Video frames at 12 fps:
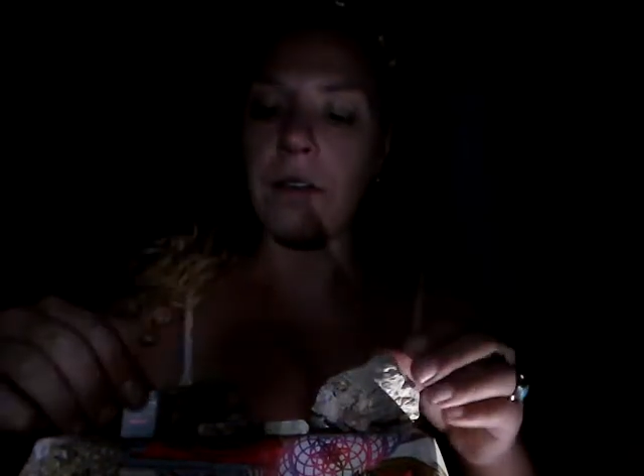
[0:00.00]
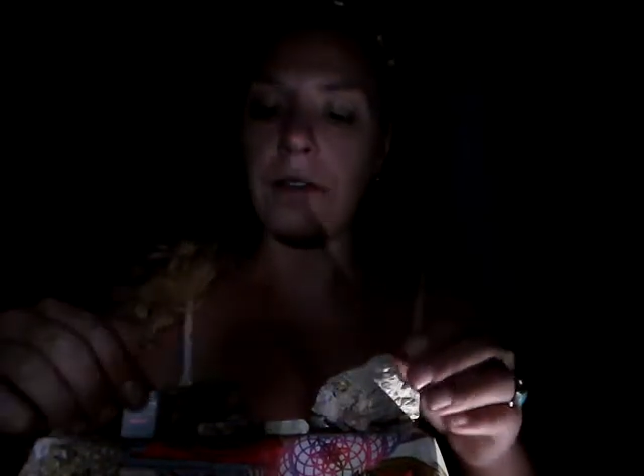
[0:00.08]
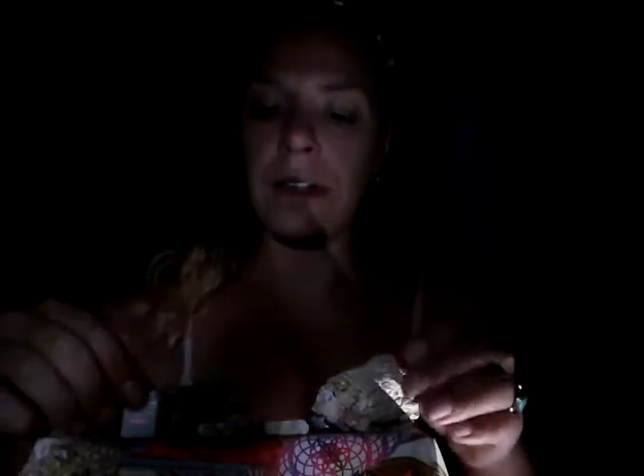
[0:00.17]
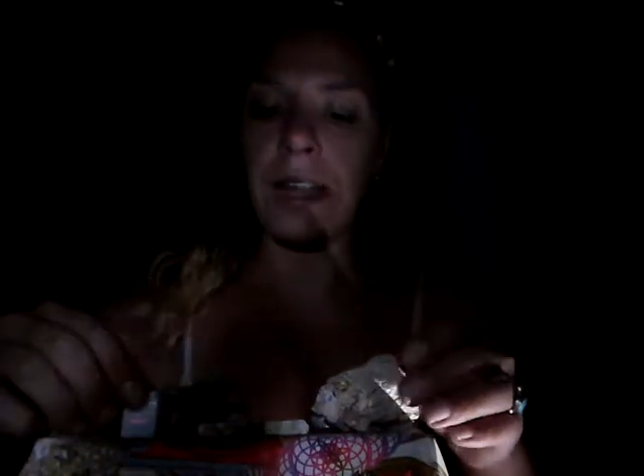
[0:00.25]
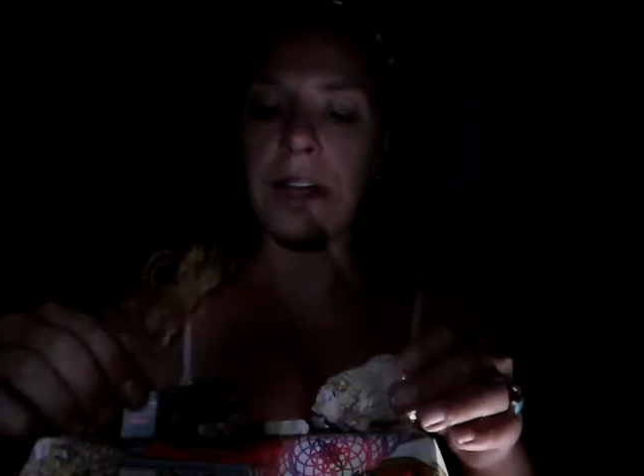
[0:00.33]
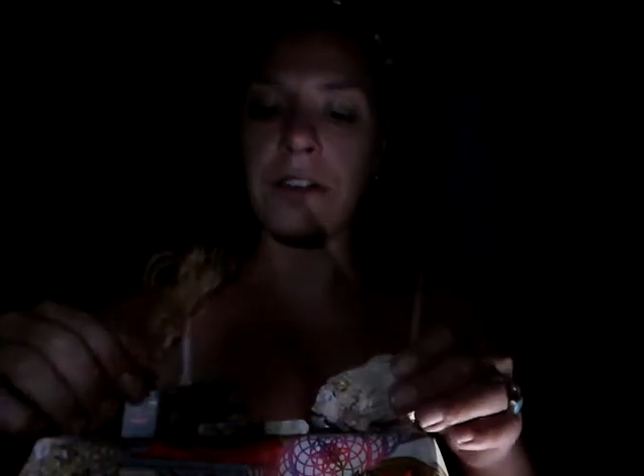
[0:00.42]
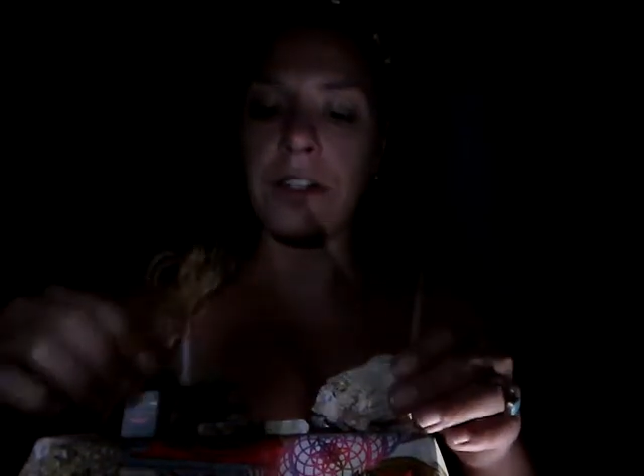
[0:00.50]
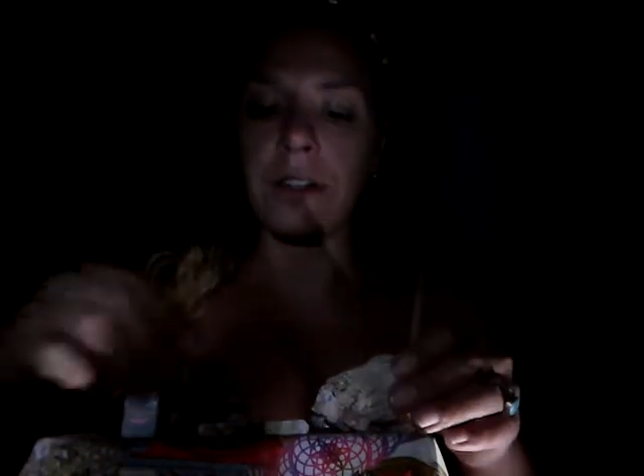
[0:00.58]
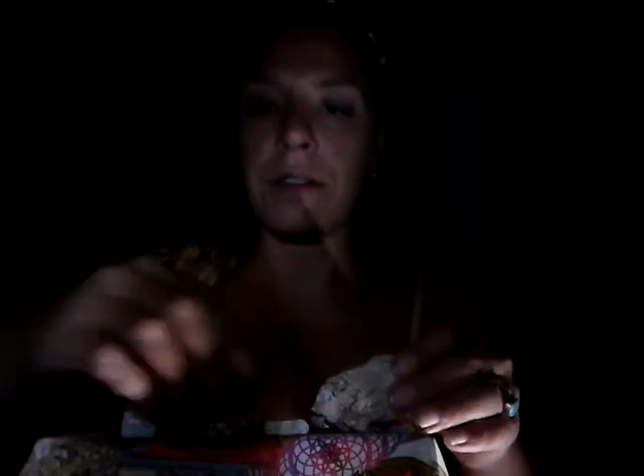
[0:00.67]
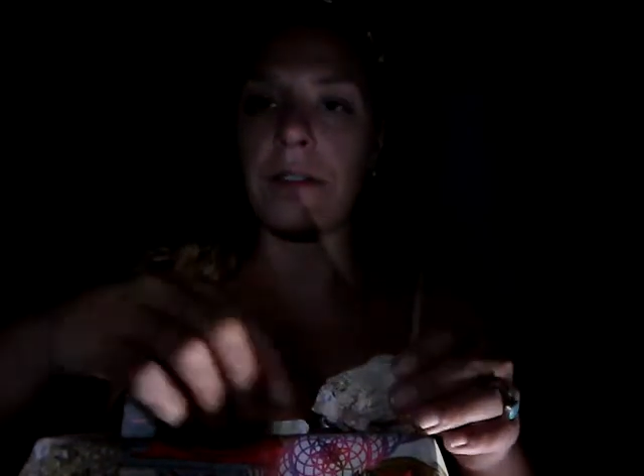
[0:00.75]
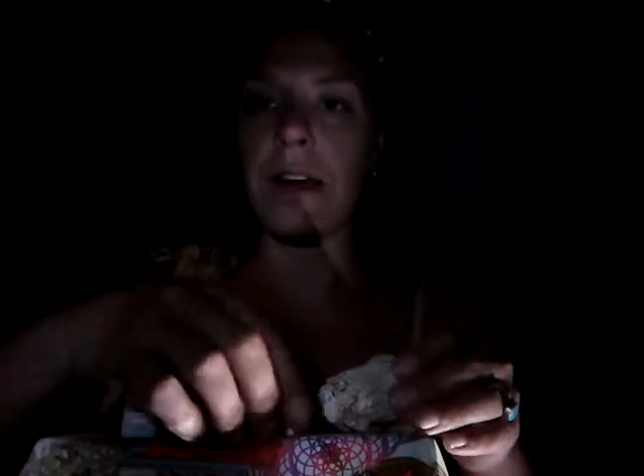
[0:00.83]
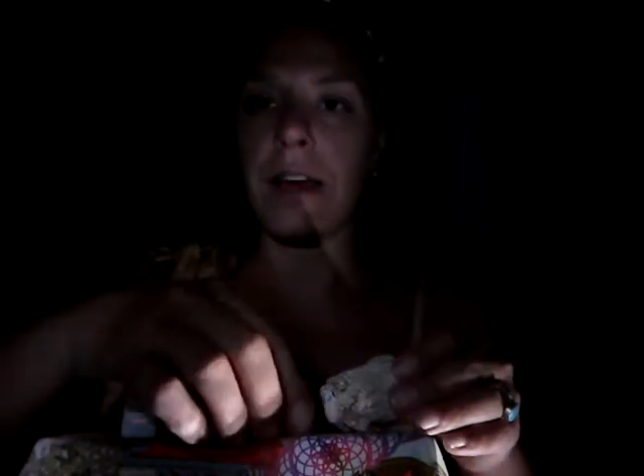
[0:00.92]
of
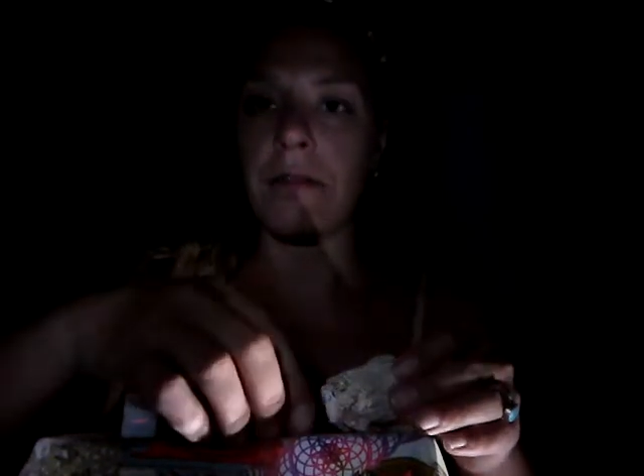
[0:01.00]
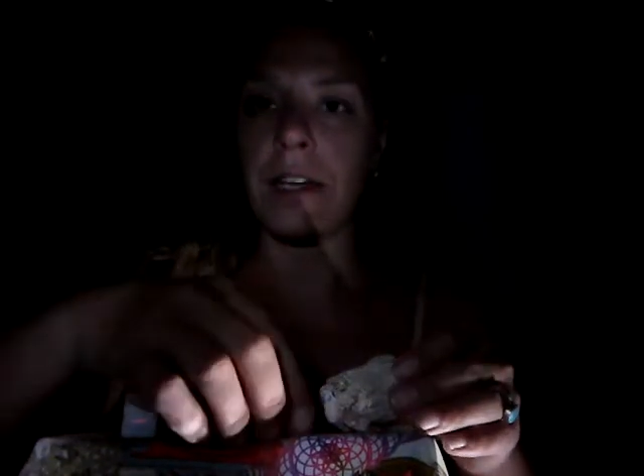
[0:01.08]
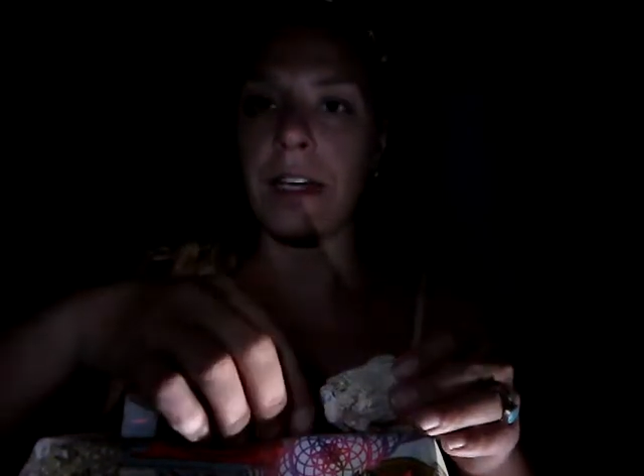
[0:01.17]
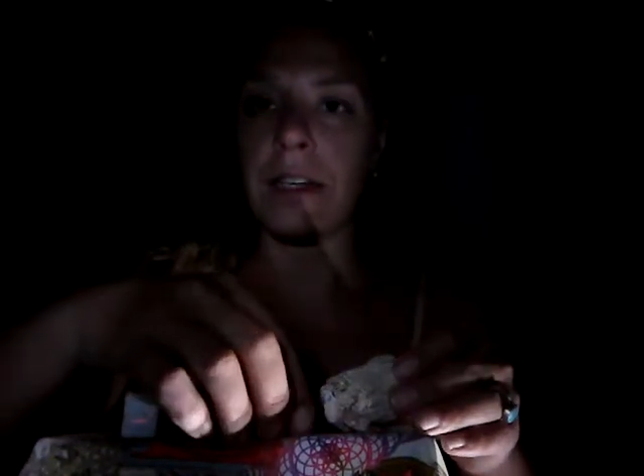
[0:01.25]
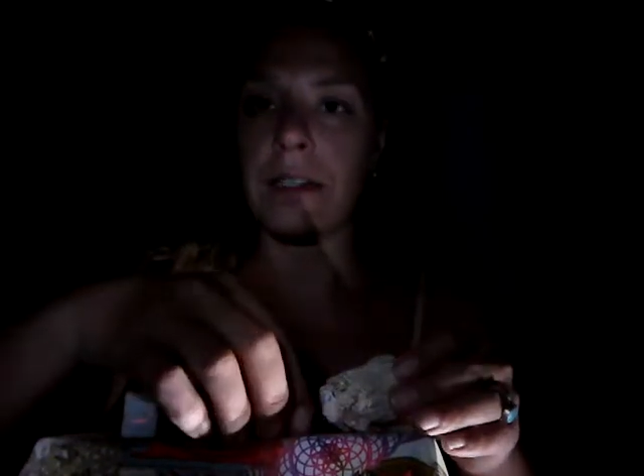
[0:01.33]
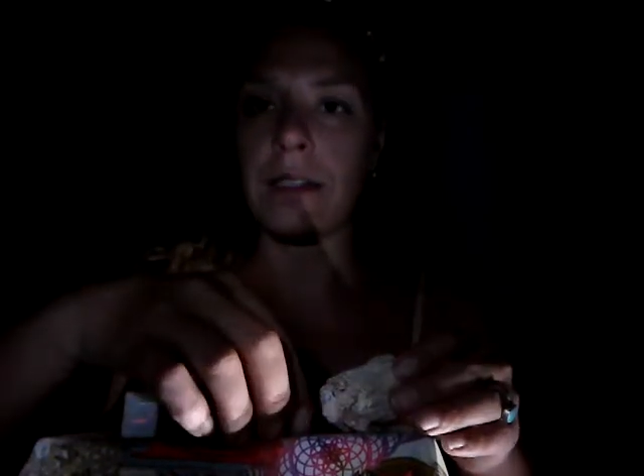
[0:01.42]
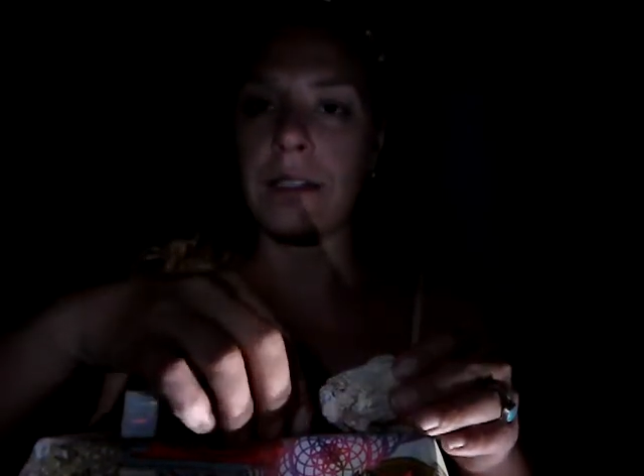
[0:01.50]
legends around it.